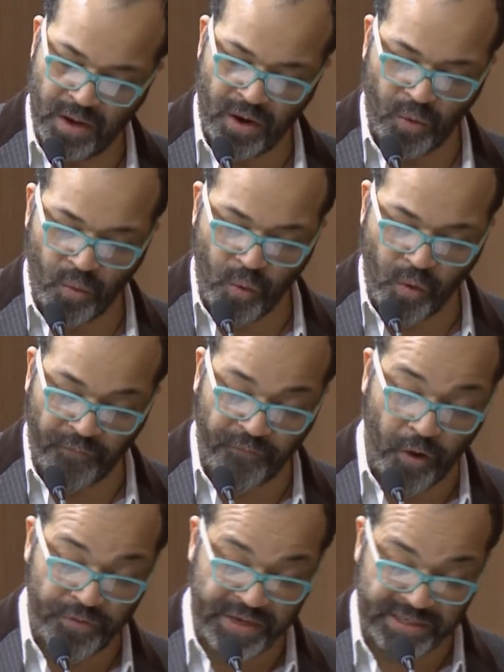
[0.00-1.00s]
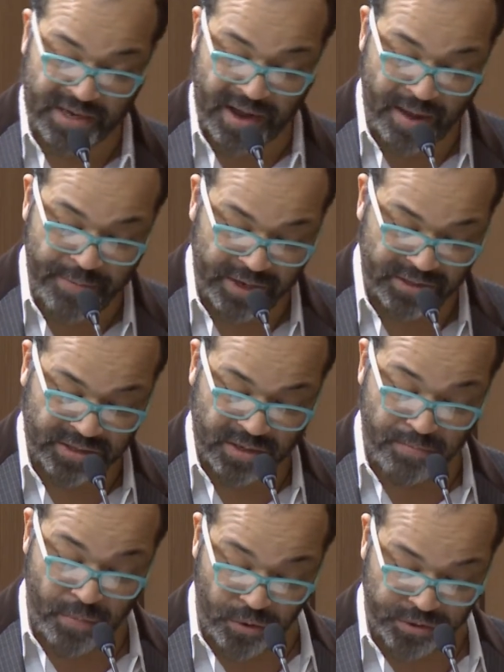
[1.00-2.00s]
A war fought this time against the
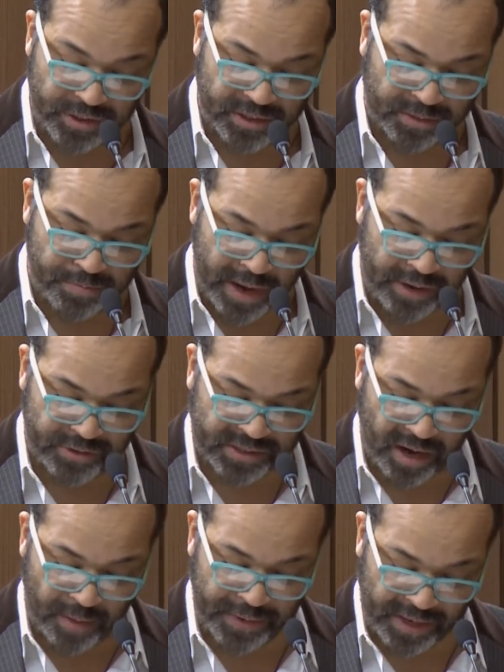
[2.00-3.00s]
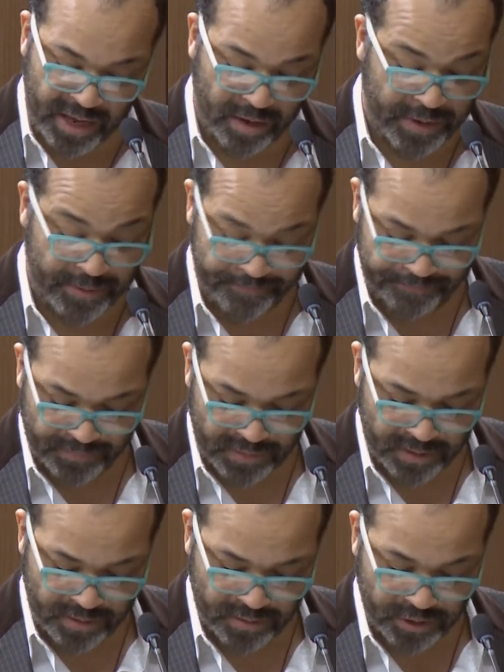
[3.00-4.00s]
merciless microscopic enemy.
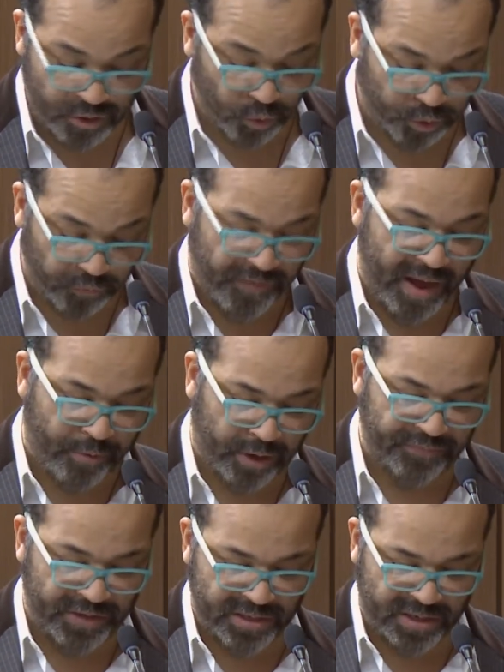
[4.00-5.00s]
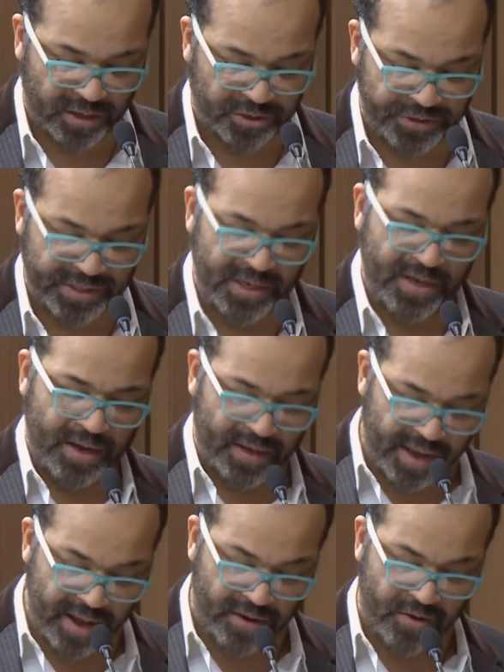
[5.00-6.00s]
The social fabric of these countries,
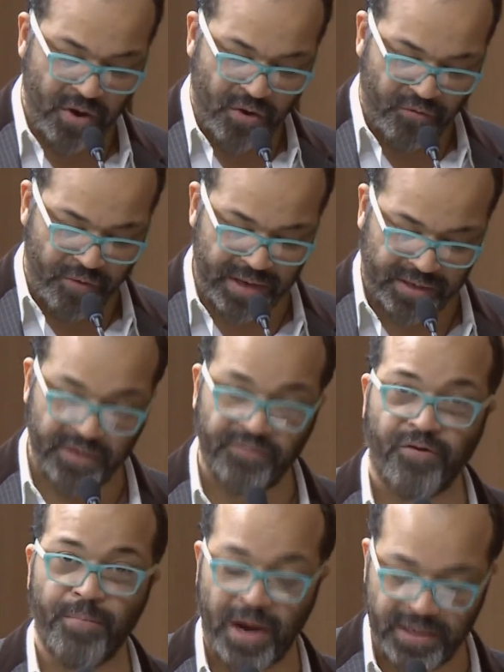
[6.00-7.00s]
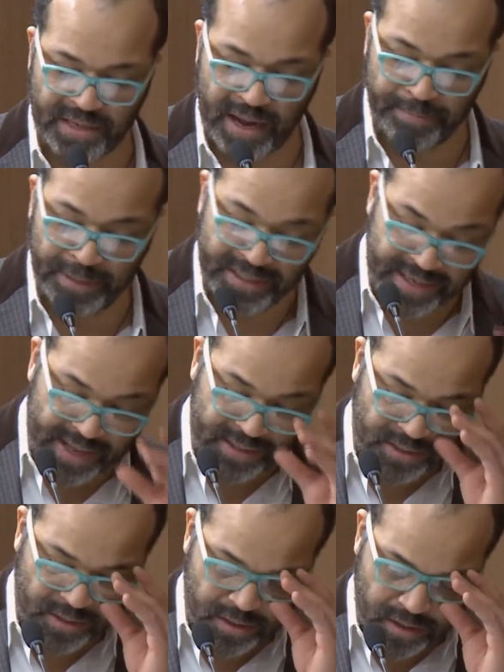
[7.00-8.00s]
again, rented from untimely
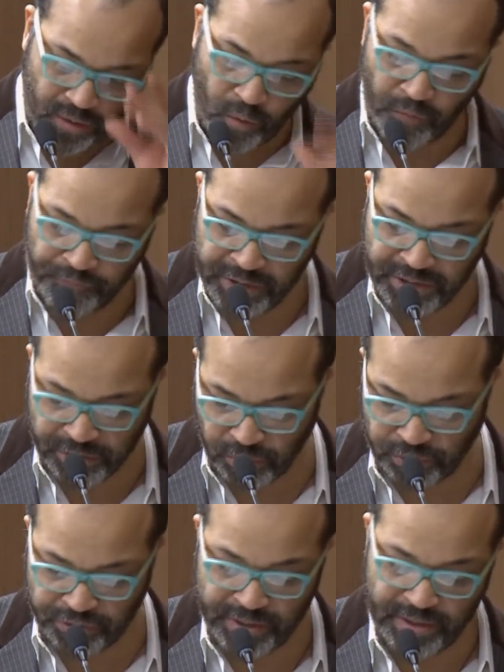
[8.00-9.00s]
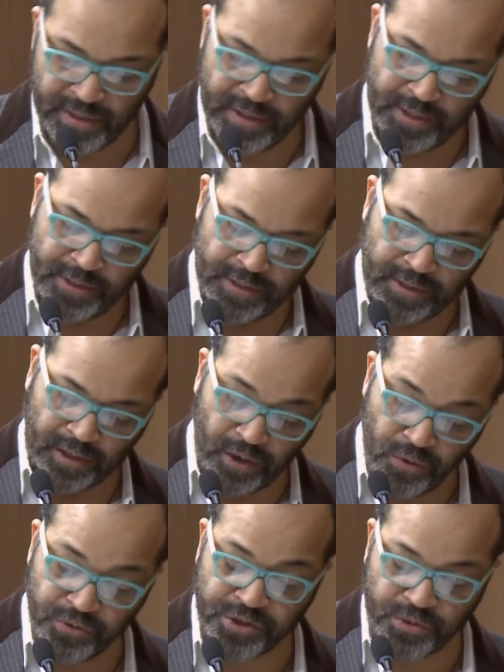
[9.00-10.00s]
deaths, orphaned children,
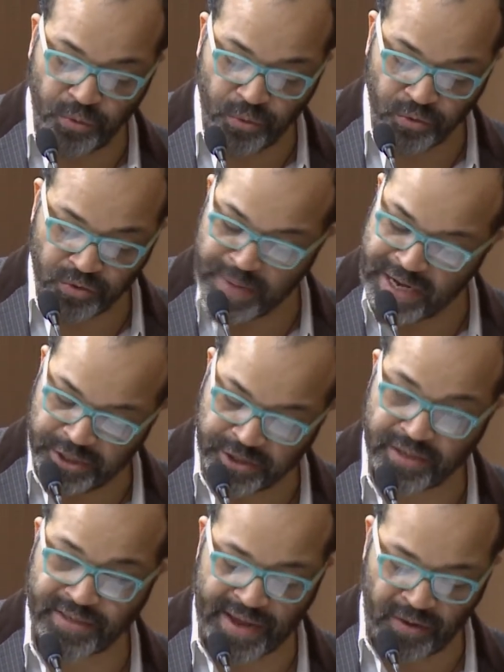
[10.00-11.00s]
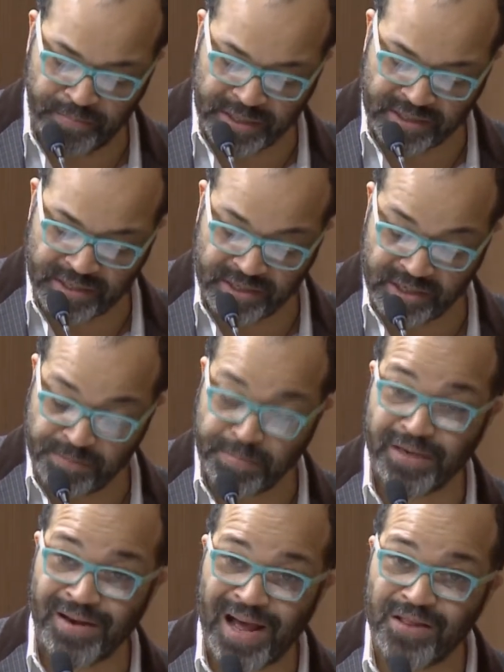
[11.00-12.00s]
closed schools, many shut down businesses,
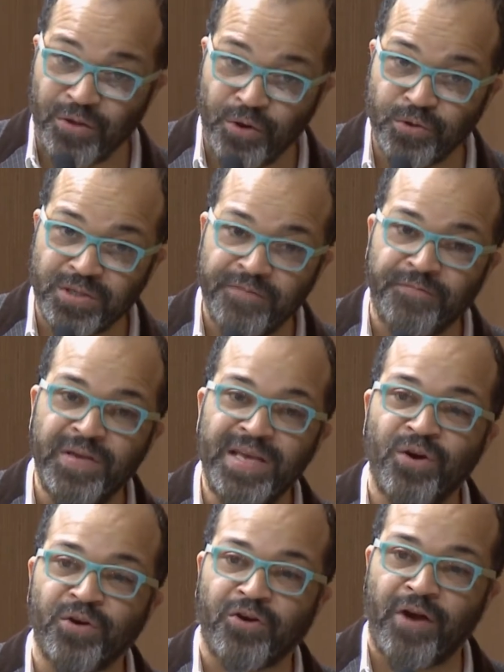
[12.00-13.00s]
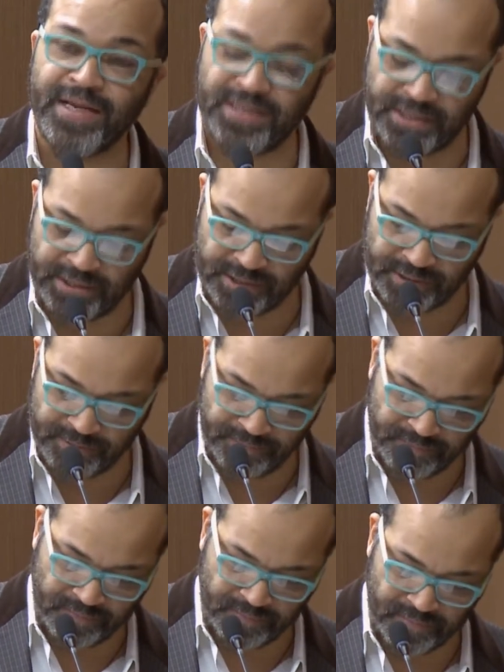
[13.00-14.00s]
but not those that feed on crisis,
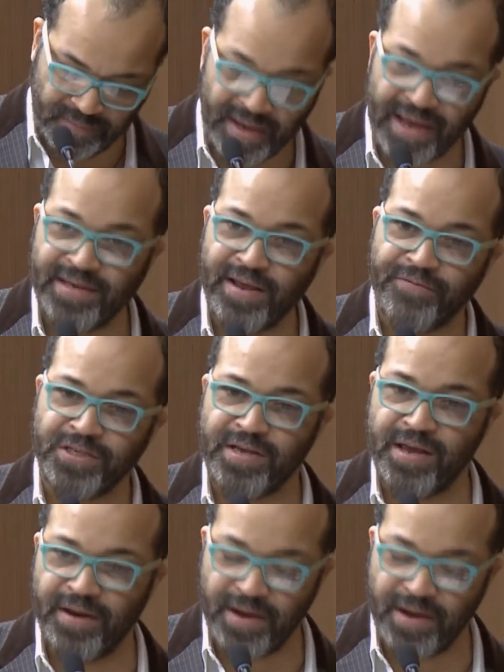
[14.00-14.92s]
and devastated